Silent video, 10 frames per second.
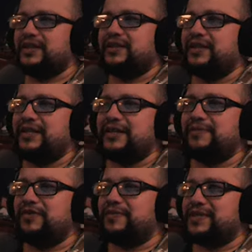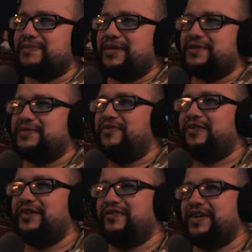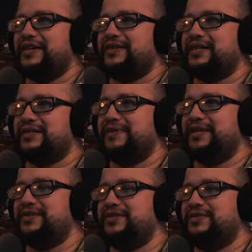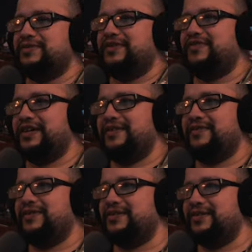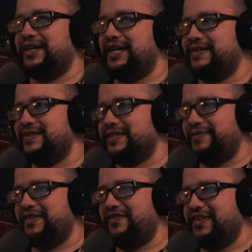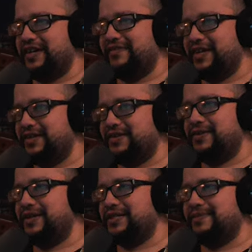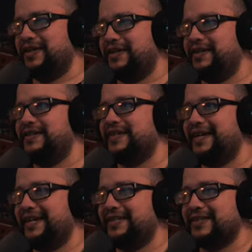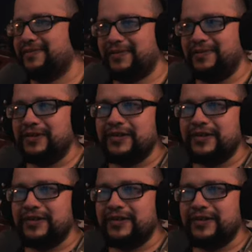The movement speed is 145, top speed is 225, thruster gauge is 75, and turning speed is 87.